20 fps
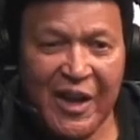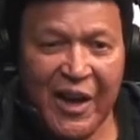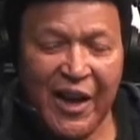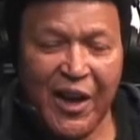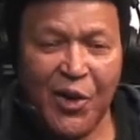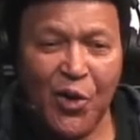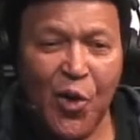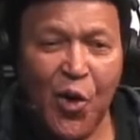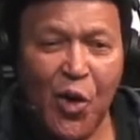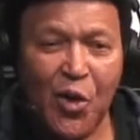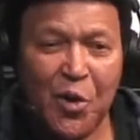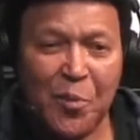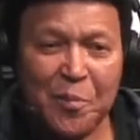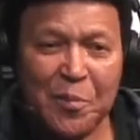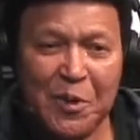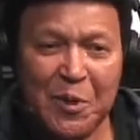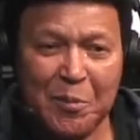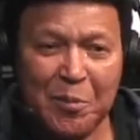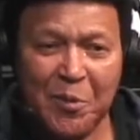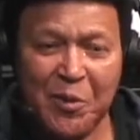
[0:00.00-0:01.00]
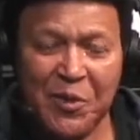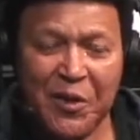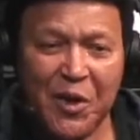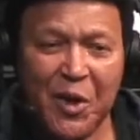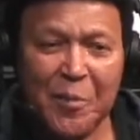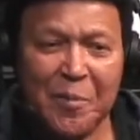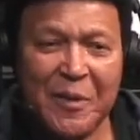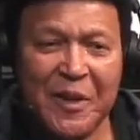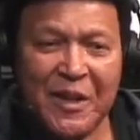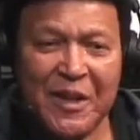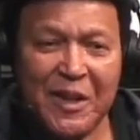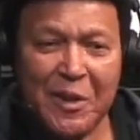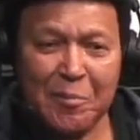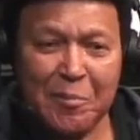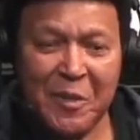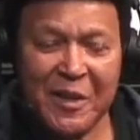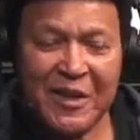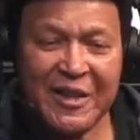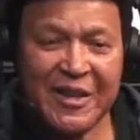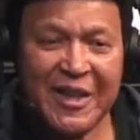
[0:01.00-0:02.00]
and all the people that are making
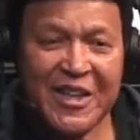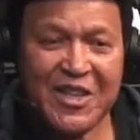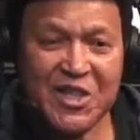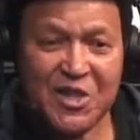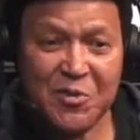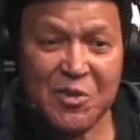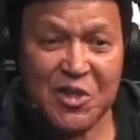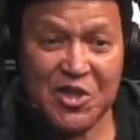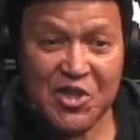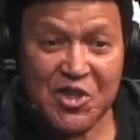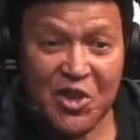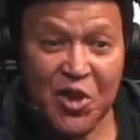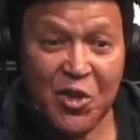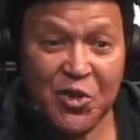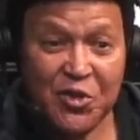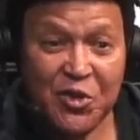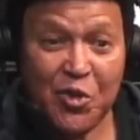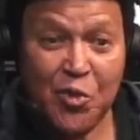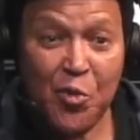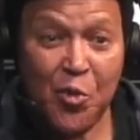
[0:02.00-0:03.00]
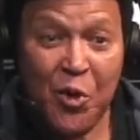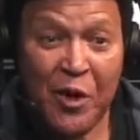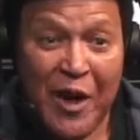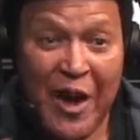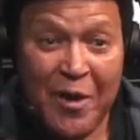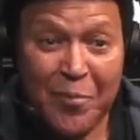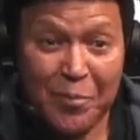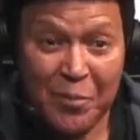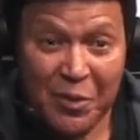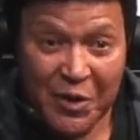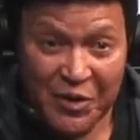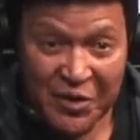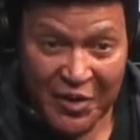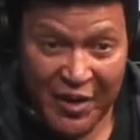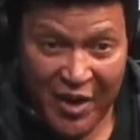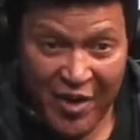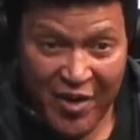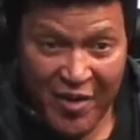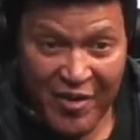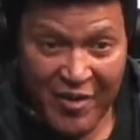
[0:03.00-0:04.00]
money as a result of what I put
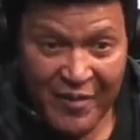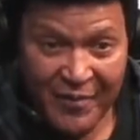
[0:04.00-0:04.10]
there.